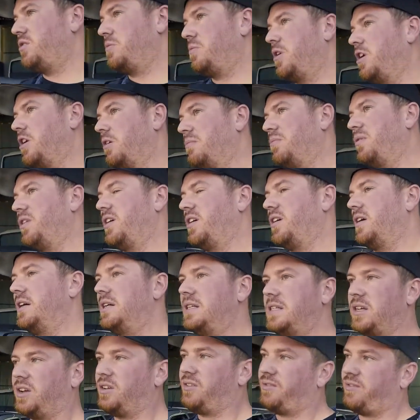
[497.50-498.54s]
spark
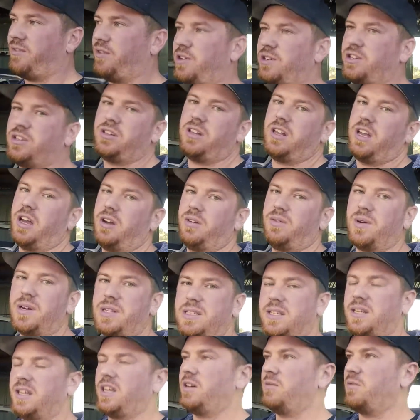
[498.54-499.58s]
plugs. Unfortunately, I
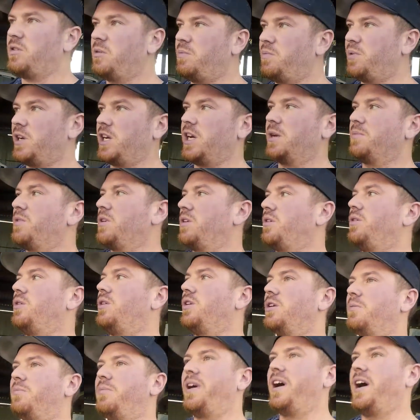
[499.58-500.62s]
wasn't able to pick up the
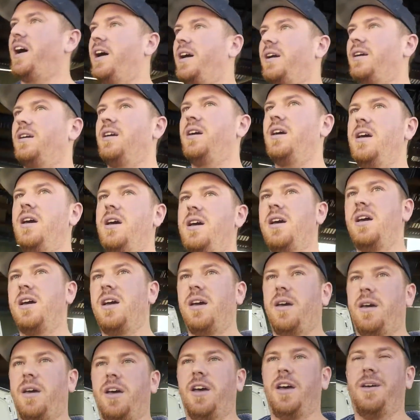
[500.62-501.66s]
coil pack.
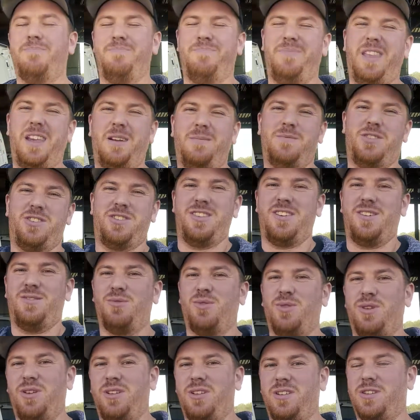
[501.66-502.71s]
I'm just not
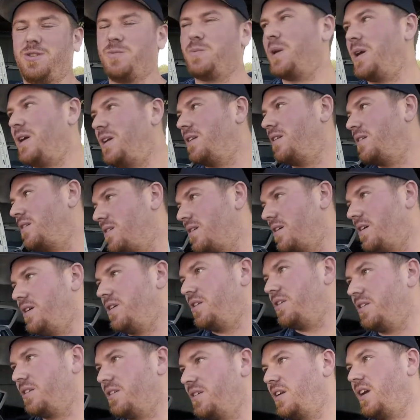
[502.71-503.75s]
willing to spend
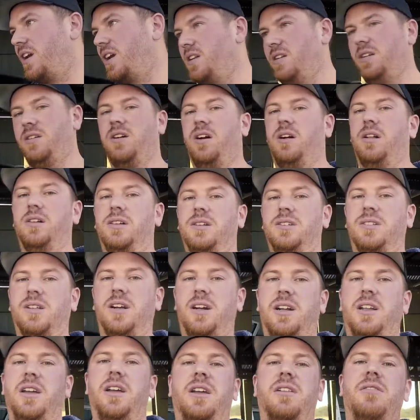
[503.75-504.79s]
$180
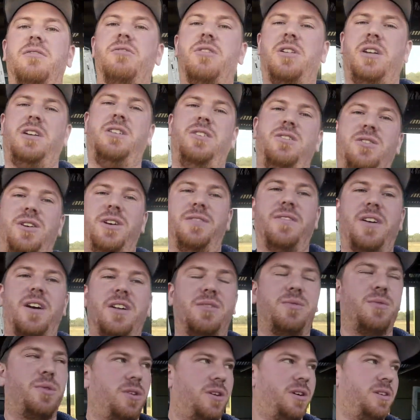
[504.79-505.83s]
on it when I know I've got a
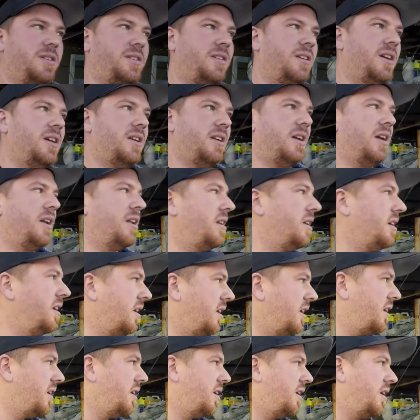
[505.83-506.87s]
warranty on it.
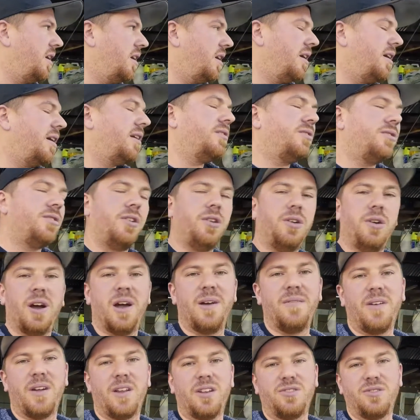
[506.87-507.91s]
So
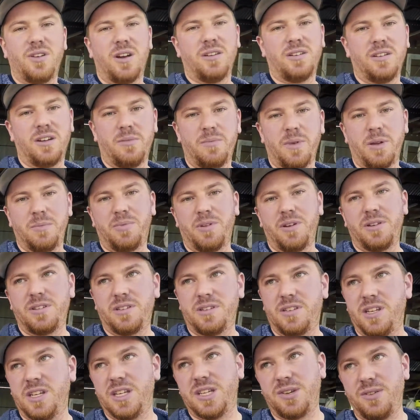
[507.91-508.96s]
I've got to track down my purchase
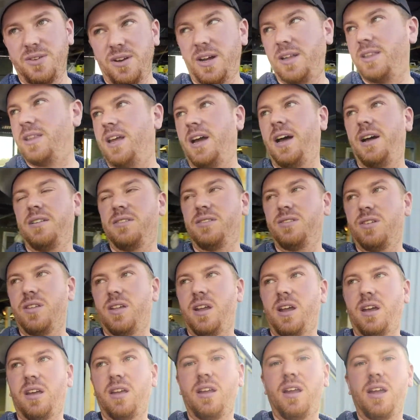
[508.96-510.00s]
history on that so that
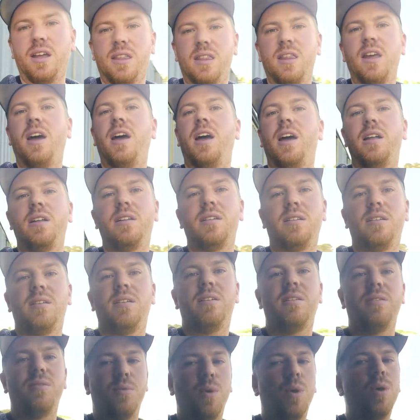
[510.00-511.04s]
I can get that
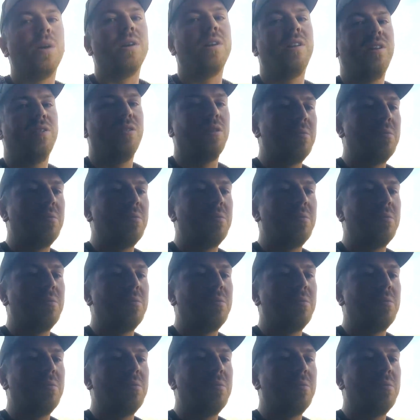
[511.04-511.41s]
warranty